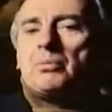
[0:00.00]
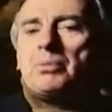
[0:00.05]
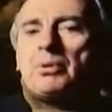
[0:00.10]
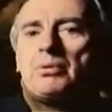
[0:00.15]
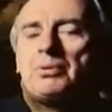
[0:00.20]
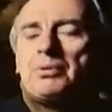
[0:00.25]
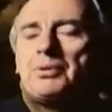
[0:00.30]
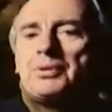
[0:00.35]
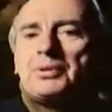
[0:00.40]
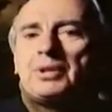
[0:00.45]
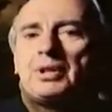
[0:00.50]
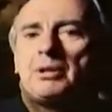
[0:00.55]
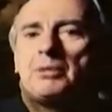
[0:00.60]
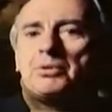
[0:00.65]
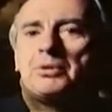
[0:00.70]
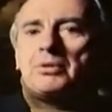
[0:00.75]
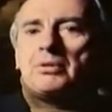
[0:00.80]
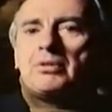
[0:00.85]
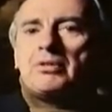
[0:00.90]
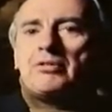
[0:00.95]
were both the
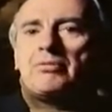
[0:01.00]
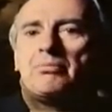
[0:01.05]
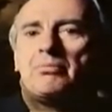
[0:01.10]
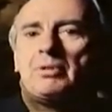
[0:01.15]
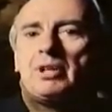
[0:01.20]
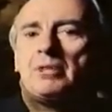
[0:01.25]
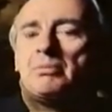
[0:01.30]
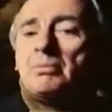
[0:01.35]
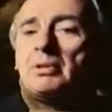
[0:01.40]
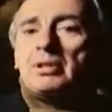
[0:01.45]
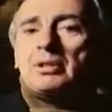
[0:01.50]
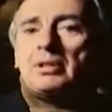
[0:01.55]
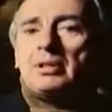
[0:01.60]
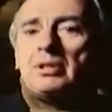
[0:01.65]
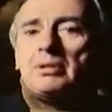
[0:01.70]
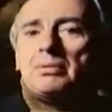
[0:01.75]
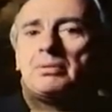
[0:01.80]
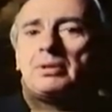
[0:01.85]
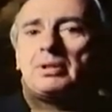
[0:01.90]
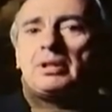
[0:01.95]
same sort of men,
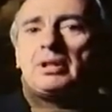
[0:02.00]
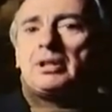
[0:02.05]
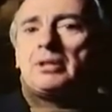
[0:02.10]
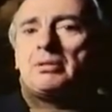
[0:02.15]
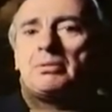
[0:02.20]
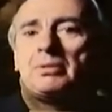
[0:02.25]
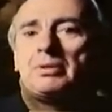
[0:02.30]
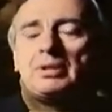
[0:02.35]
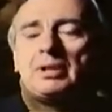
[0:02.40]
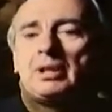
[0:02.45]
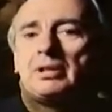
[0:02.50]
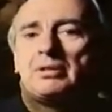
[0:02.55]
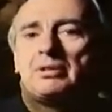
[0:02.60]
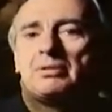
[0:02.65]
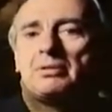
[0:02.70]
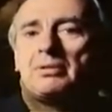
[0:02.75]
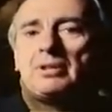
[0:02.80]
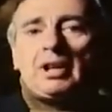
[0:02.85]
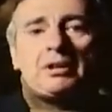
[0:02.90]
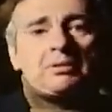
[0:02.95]
because each was a
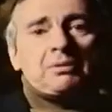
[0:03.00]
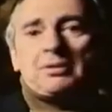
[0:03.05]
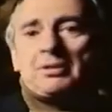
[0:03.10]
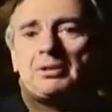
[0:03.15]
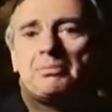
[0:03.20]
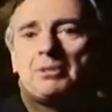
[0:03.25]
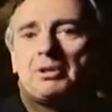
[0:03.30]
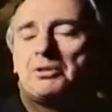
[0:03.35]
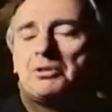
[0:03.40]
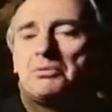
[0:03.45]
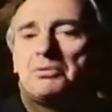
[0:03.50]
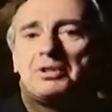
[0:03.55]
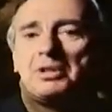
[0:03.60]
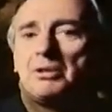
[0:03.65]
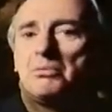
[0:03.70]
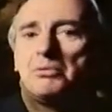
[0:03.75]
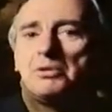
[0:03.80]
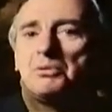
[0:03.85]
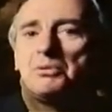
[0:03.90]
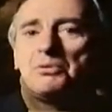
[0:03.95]
heterosexual. I don't see much
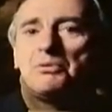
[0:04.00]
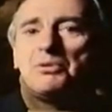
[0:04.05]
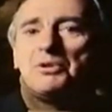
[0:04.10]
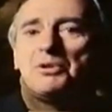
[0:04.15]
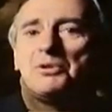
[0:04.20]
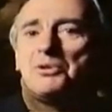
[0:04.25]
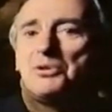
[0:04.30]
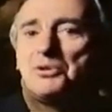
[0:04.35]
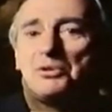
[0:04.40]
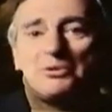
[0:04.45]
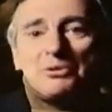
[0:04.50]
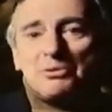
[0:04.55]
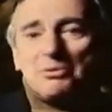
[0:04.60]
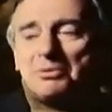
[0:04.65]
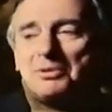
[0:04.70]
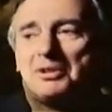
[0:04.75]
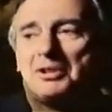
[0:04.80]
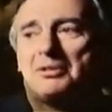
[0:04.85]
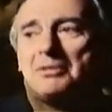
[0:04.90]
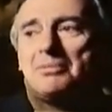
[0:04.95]
resemblance between the
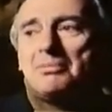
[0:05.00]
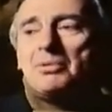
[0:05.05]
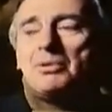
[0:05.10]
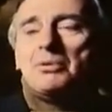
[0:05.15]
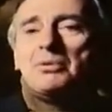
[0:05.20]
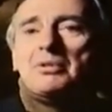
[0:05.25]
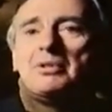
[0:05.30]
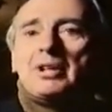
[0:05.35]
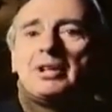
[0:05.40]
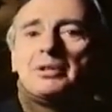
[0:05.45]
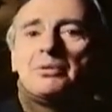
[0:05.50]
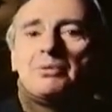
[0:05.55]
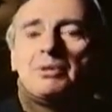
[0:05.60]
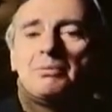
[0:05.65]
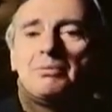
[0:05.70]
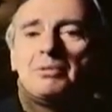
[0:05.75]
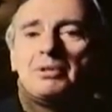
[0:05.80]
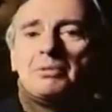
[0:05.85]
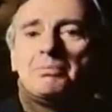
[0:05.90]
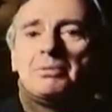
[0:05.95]
two, but they both liked
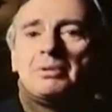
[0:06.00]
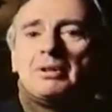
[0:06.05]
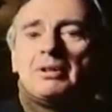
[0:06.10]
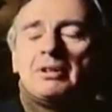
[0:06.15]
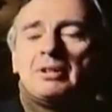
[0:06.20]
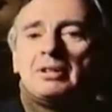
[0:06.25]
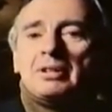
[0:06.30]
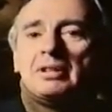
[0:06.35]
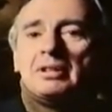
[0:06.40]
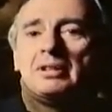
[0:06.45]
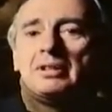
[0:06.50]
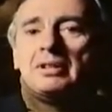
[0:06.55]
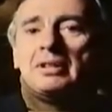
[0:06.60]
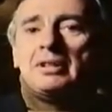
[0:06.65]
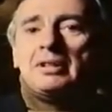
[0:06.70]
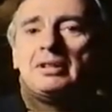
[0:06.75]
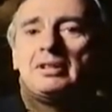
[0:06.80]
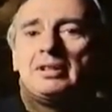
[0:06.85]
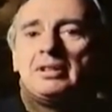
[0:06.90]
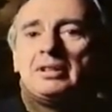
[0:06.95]
women, apparently.
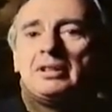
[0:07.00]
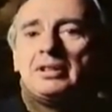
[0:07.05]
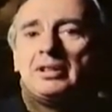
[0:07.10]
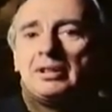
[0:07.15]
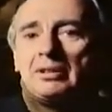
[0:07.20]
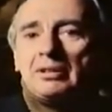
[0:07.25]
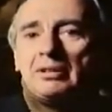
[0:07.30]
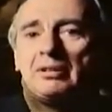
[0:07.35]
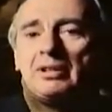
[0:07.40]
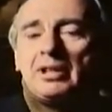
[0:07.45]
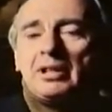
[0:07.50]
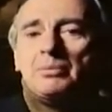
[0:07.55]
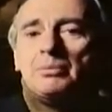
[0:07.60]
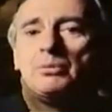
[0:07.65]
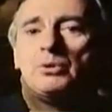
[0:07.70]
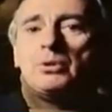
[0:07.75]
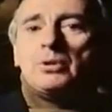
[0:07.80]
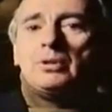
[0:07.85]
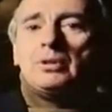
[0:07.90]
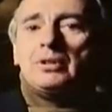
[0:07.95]
Hitler
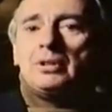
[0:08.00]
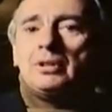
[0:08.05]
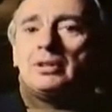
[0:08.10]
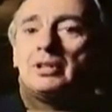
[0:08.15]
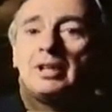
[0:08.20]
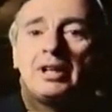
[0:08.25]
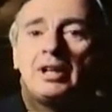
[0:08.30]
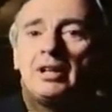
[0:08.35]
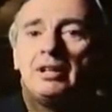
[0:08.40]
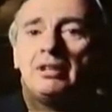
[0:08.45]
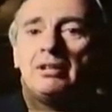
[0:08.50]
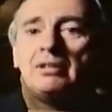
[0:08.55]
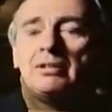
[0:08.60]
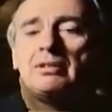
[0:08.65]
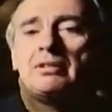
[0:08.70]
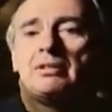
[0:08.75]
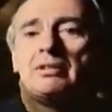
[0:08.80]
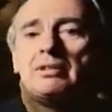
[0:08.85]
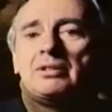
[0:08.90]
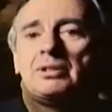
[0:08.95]
ate more little
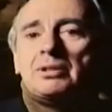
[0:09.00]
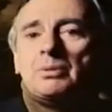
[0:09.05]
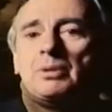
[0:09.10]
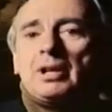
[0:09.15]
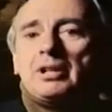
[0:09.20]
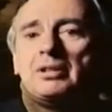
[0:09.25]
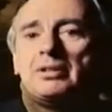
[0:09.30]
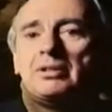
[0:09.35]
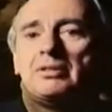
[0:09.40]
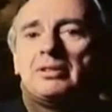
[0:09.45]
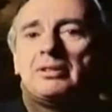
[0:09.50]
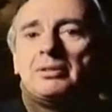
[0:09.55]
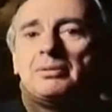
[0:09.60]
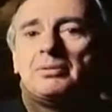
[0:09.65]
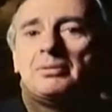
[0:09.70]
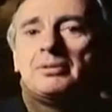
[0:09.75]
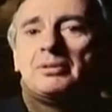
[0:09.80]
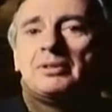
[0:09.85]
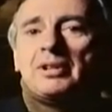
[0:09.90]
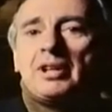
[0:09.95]
cakes than Schweitzer
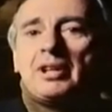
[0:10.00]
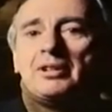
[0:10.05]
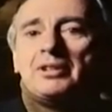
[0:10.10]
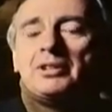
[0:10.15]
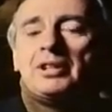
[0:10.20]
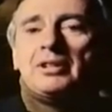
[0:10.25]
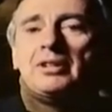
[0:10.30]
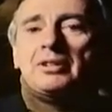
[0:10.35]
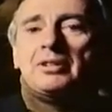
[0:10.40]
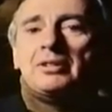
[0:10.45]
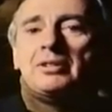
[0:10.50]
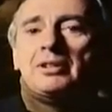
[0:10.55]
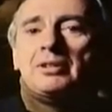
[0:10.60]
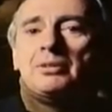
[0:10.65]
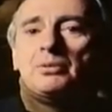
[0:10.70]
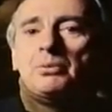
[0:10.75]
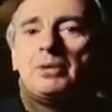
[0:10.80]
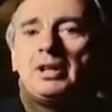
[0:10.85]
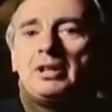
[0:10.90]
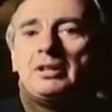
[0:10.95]
and had a
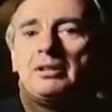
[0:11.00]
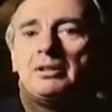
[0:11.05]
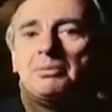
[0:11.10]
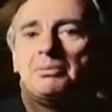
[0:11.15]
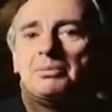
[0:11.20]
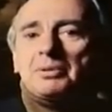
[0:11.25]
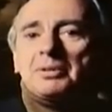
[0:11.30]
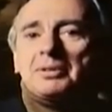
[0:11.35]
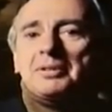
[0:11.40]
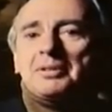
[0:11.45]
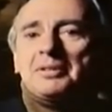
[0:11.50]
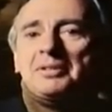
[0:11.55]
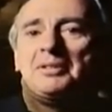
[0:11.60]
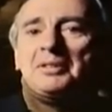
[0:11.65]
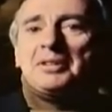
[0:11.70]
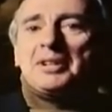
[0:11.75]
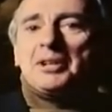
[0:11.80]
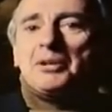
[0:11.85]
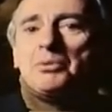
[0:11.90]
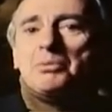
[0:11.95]
tendency to wait, but
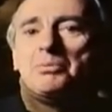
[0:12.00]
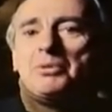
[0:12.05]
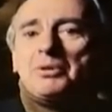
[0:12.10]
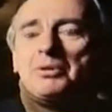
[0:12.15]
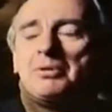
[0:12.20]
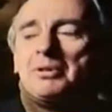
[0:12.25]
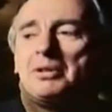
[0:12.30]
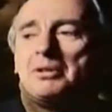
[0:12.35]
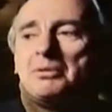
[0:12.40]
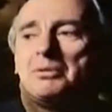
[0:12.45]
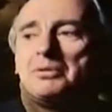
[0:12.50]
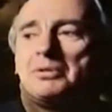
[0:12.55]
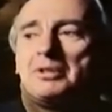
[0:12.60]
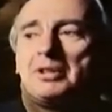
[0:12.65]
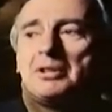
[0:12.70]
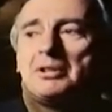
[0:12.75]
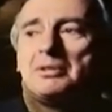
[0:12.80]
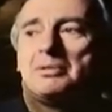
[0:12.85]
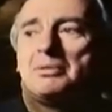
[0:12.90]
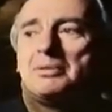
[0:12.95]
they were both
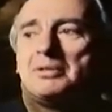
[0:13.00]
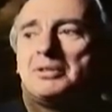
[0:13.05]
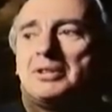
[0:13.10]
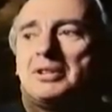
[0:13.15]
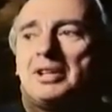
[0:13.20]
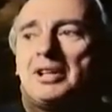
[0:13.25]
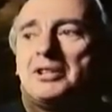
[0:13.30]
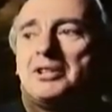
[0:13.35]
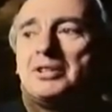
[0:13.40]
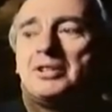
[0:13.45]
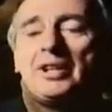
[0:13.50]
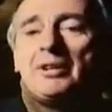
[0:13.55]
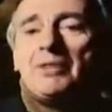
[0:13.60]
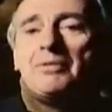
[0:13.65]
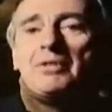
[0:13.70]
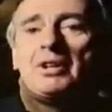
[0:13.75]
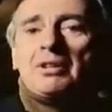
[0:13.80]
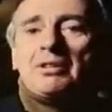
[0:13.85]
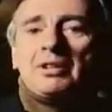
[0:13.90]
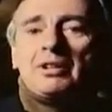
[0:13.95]
heterosexuals and actually
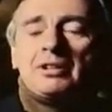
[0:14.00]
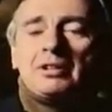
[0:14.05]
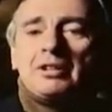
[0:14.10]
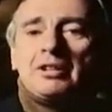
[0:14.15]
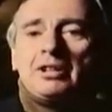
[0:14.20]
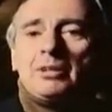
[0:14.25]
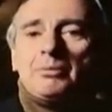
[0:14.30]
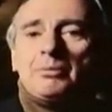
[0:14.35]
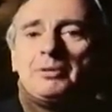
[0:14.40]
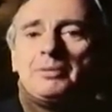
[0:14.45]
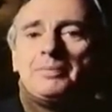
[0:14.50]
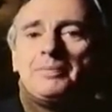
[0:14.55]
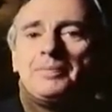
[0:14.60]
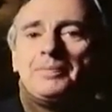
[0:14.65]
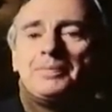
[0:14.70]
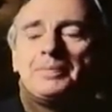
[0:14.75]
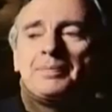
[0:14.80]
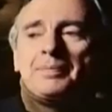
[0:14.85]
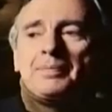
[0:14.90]
have nothing in common.